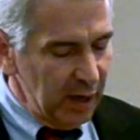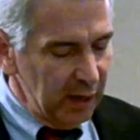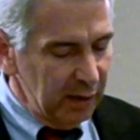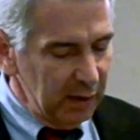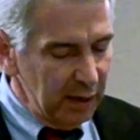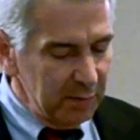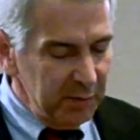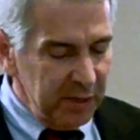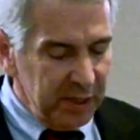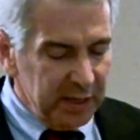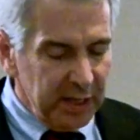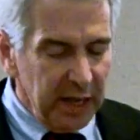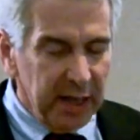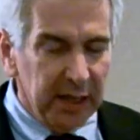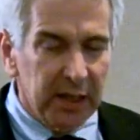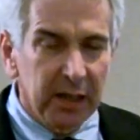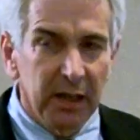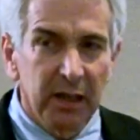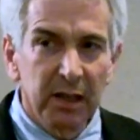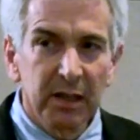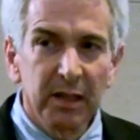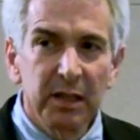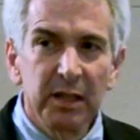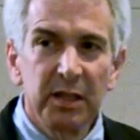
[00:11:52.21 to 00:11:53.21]
Let me take
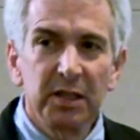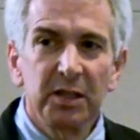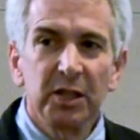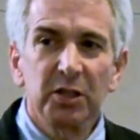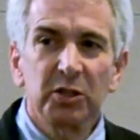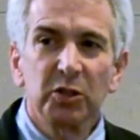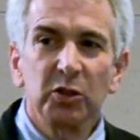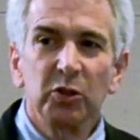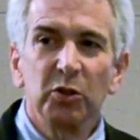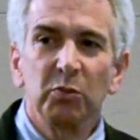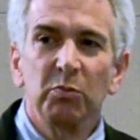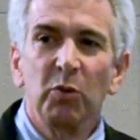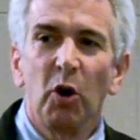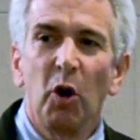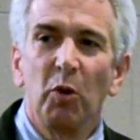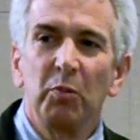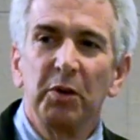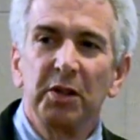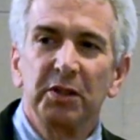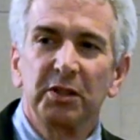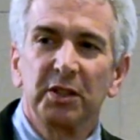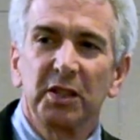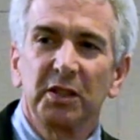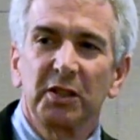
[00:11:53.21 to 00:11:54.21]
an additional
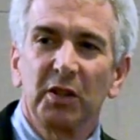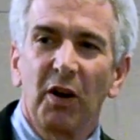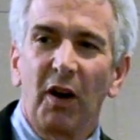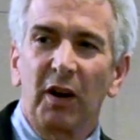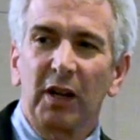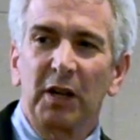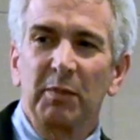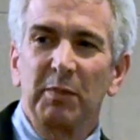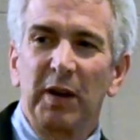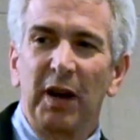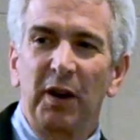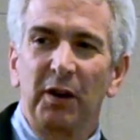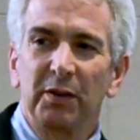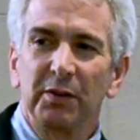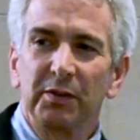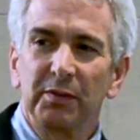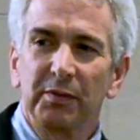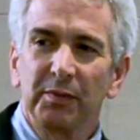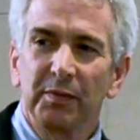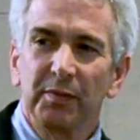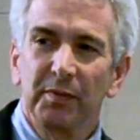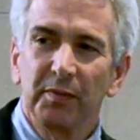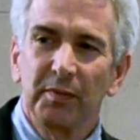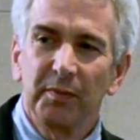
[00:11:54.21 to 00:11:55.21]
moment to talk about
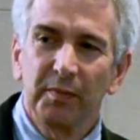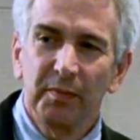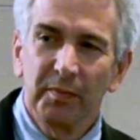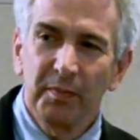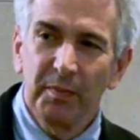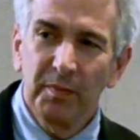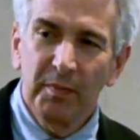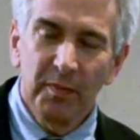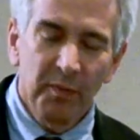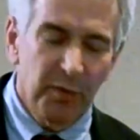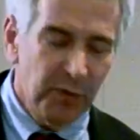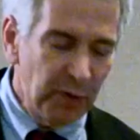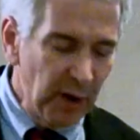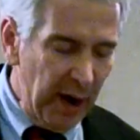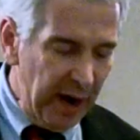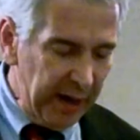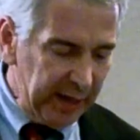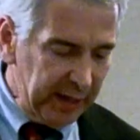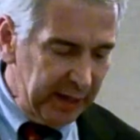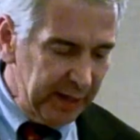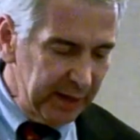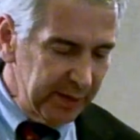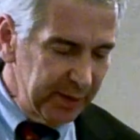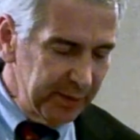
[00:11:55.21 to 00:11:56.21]

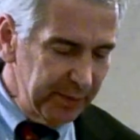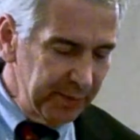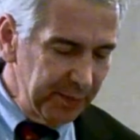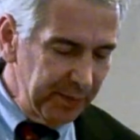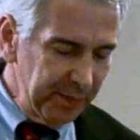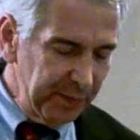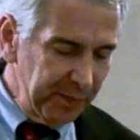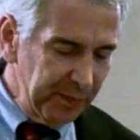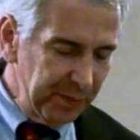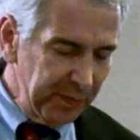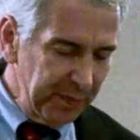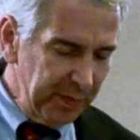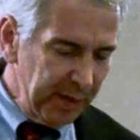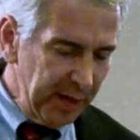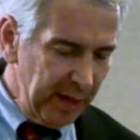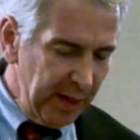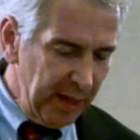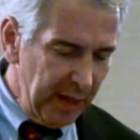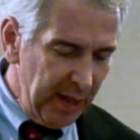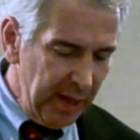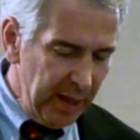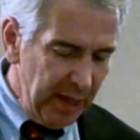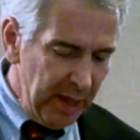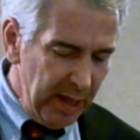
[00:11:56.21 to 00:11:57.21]
fracking
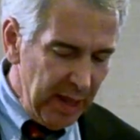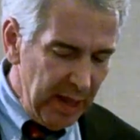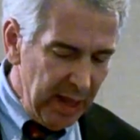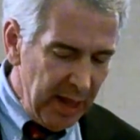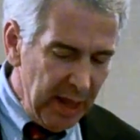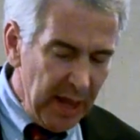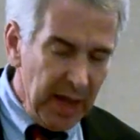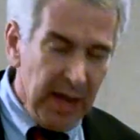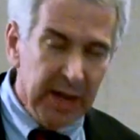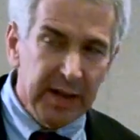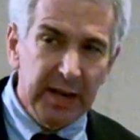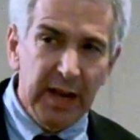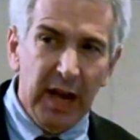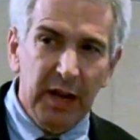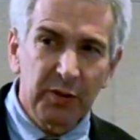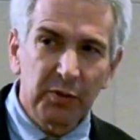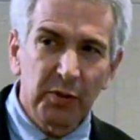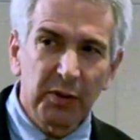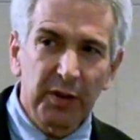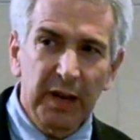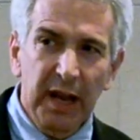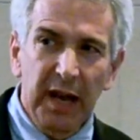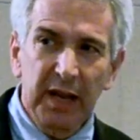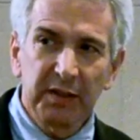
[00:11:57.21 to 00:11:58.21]
and
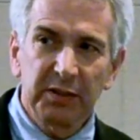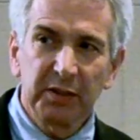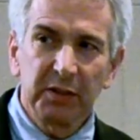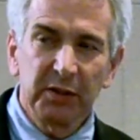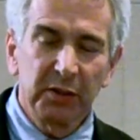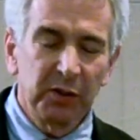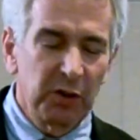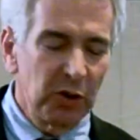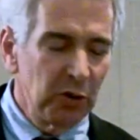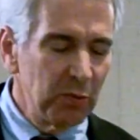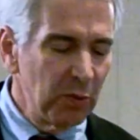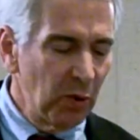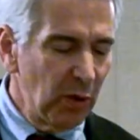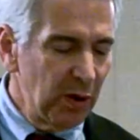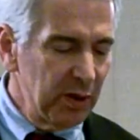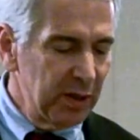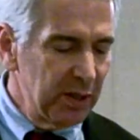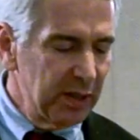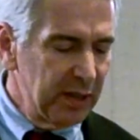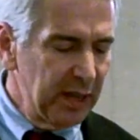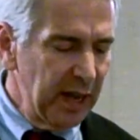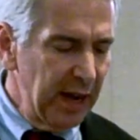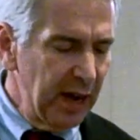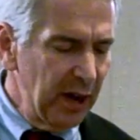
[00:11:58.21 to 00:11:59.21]
natural gas in a little more
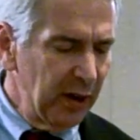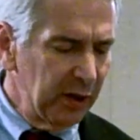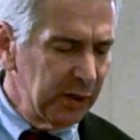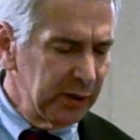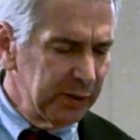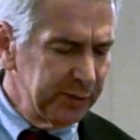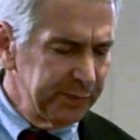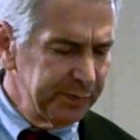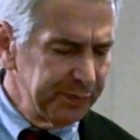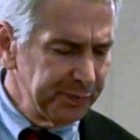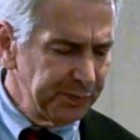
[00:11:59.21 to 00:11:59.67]
detail.